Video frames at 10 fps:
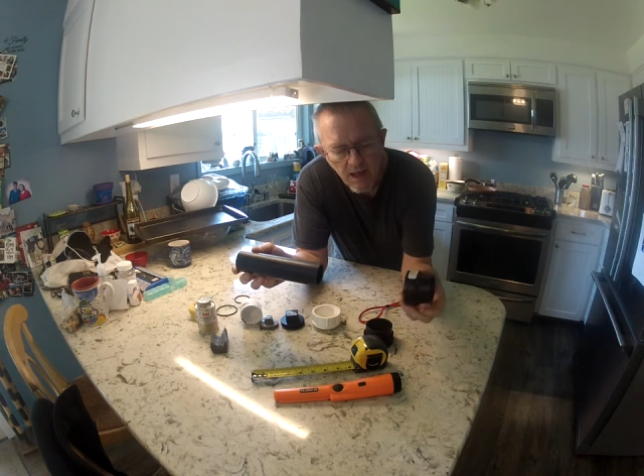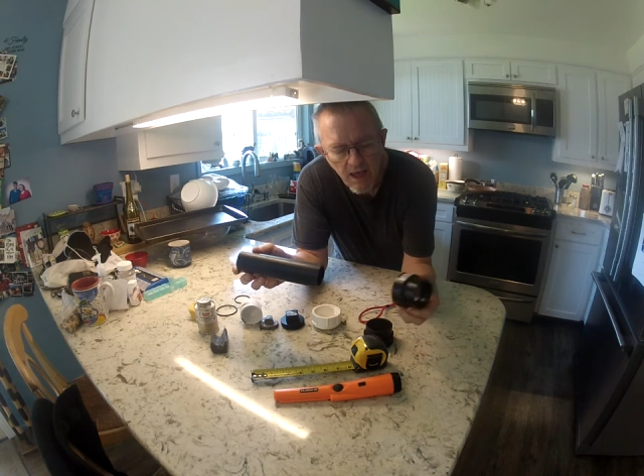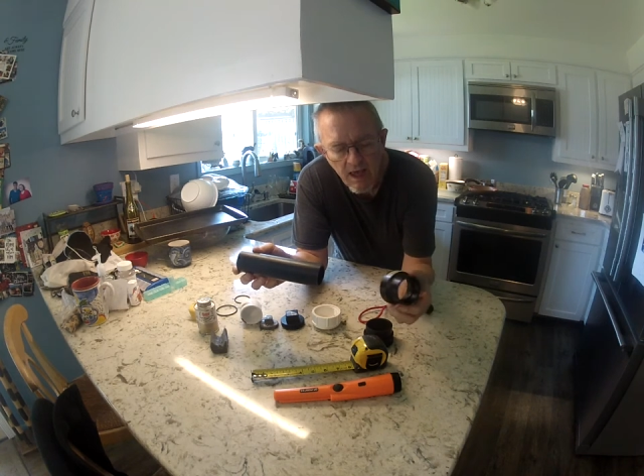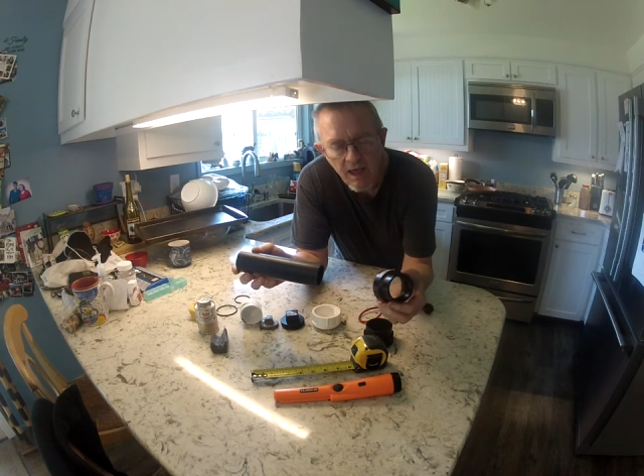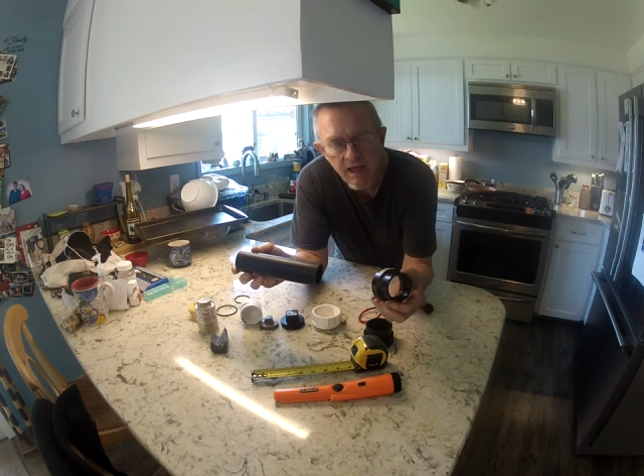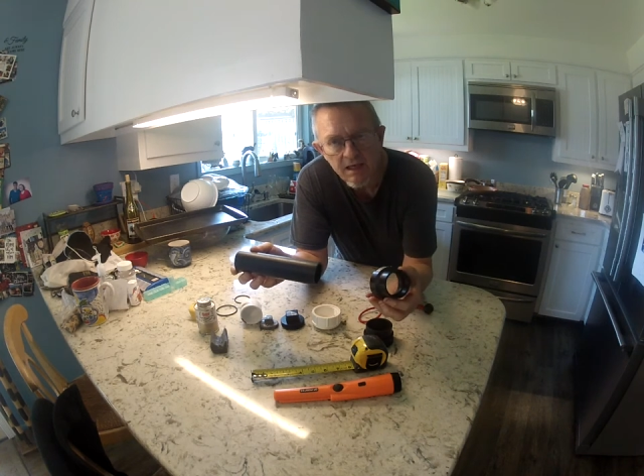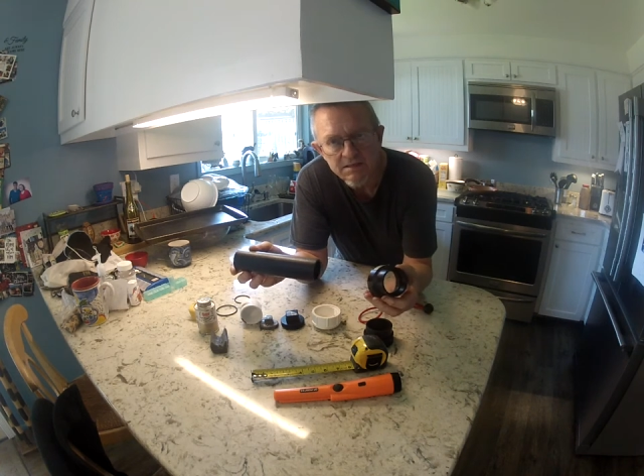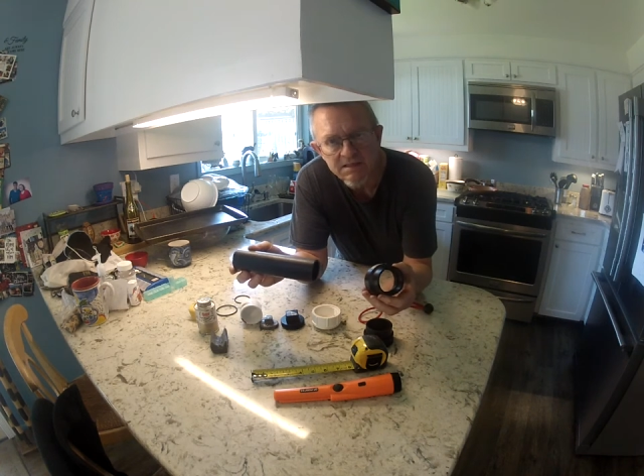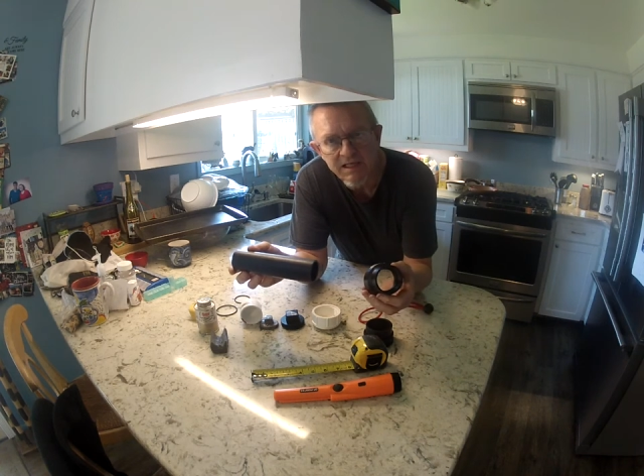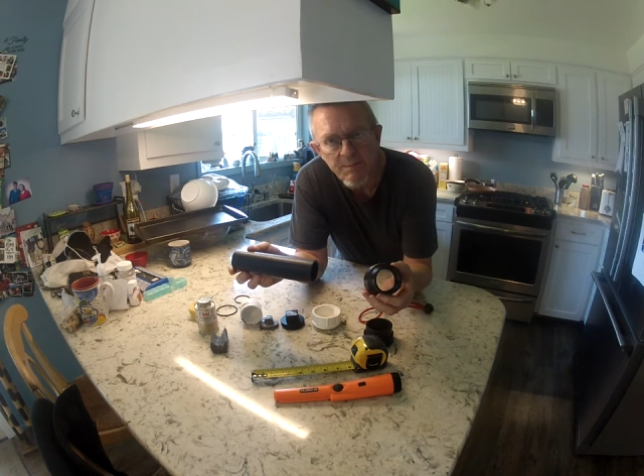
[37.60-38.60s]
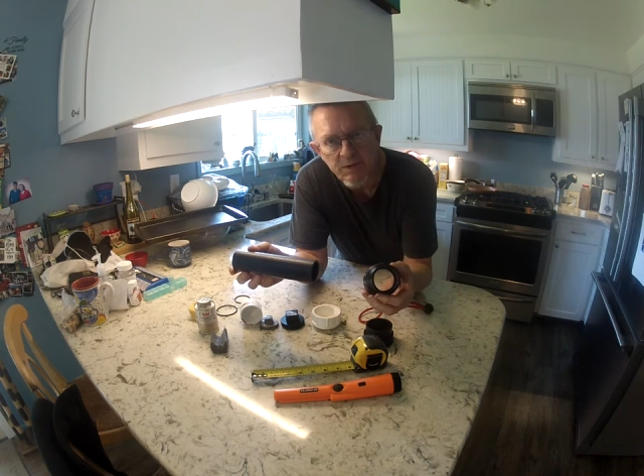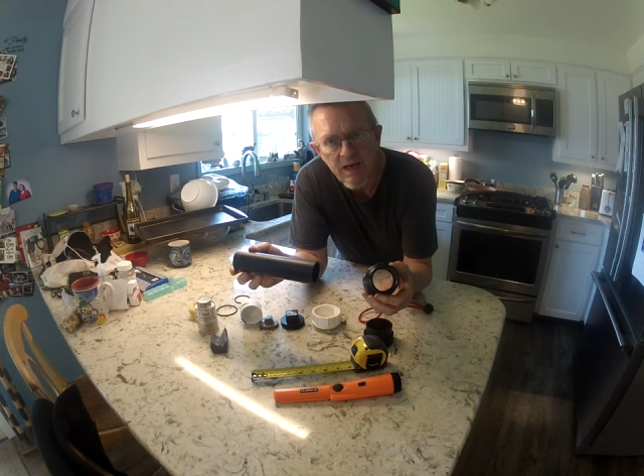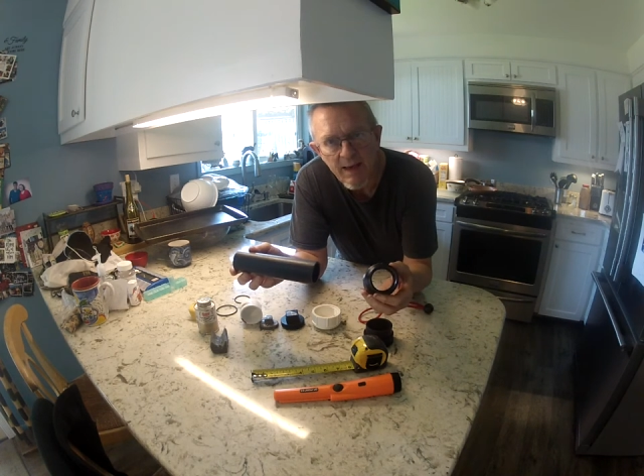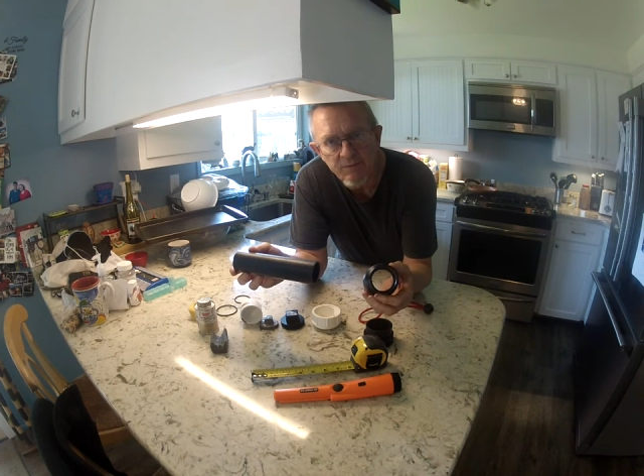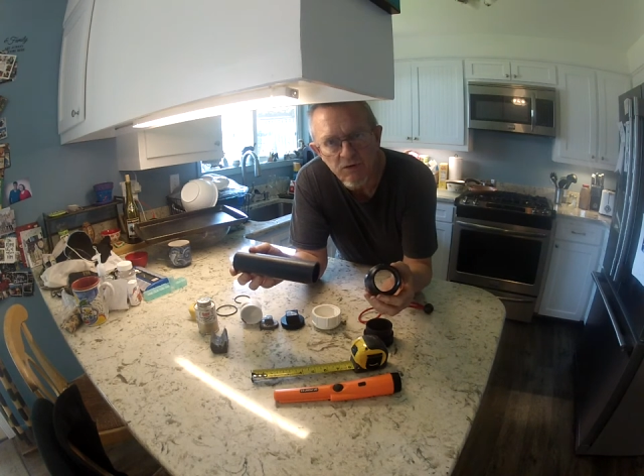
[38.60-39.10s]
a slip
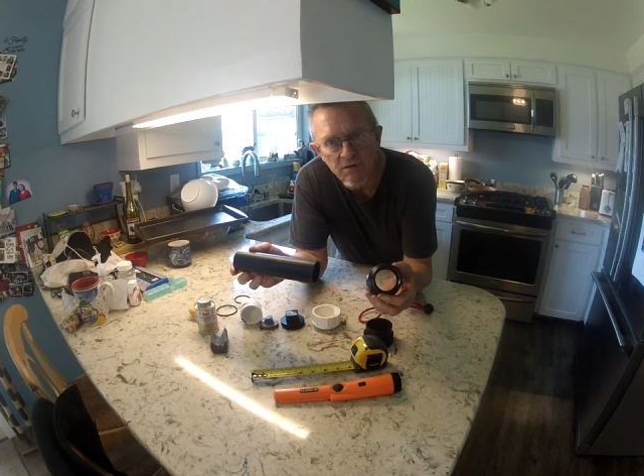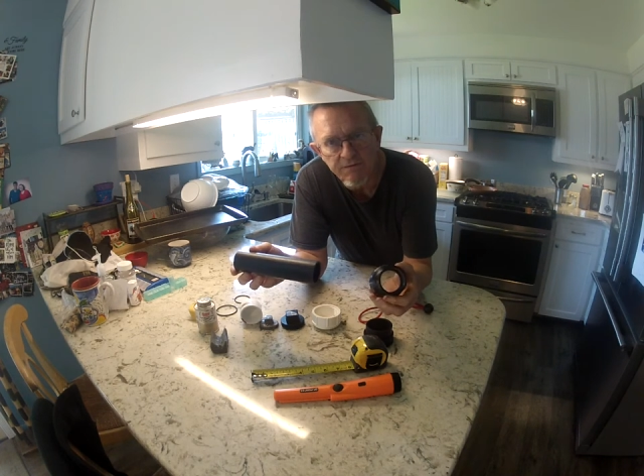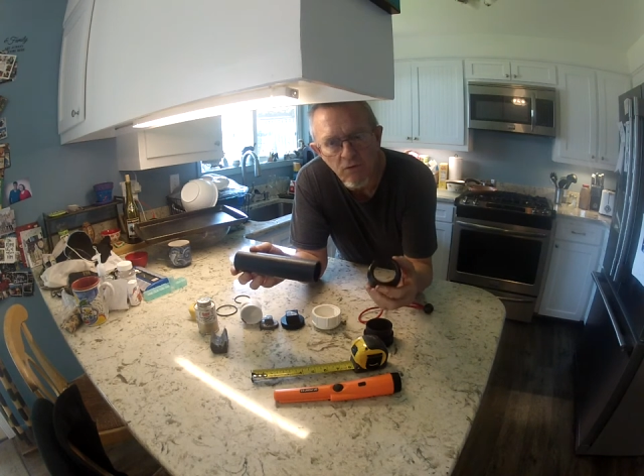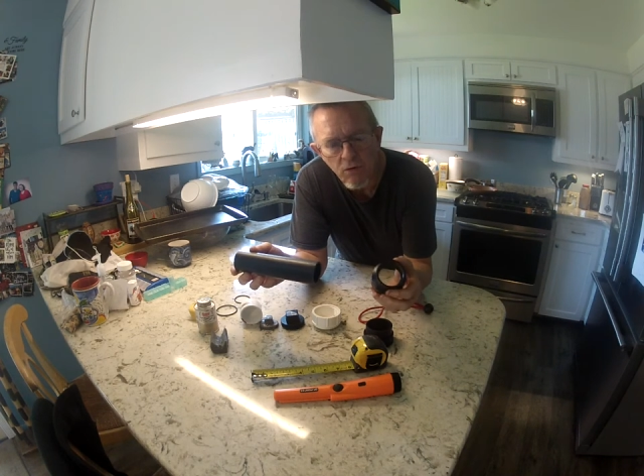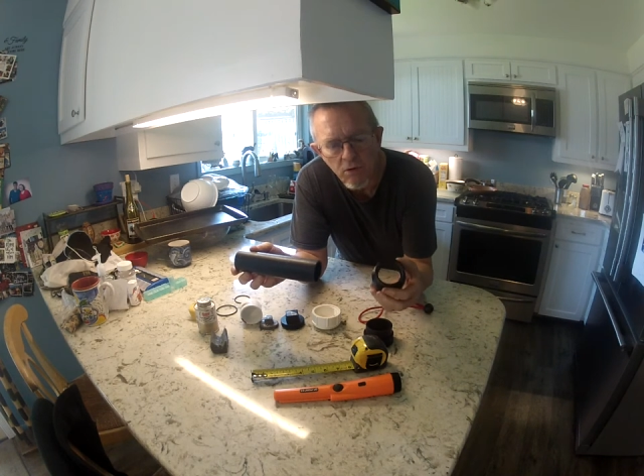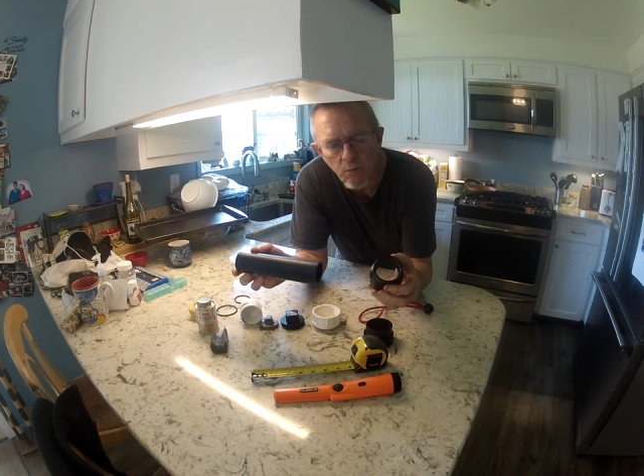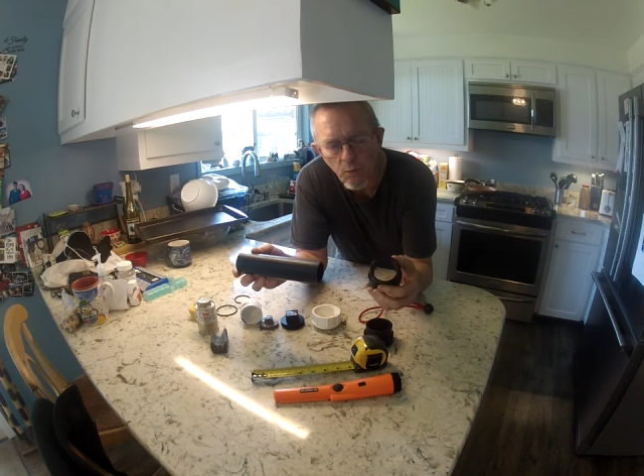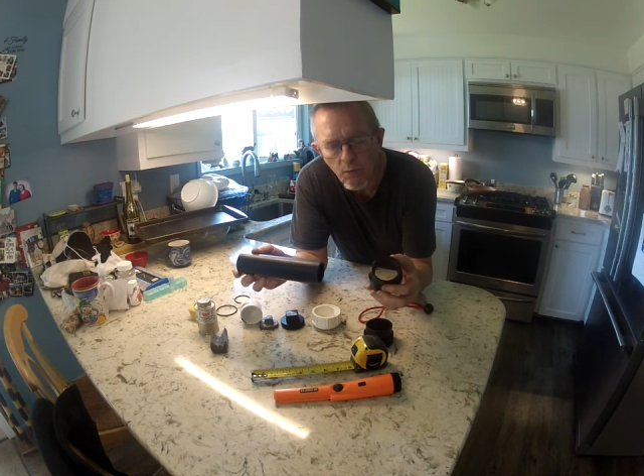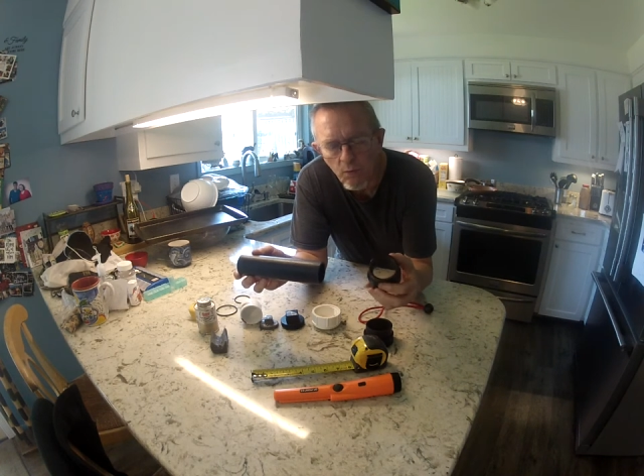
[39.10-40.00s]
adapter for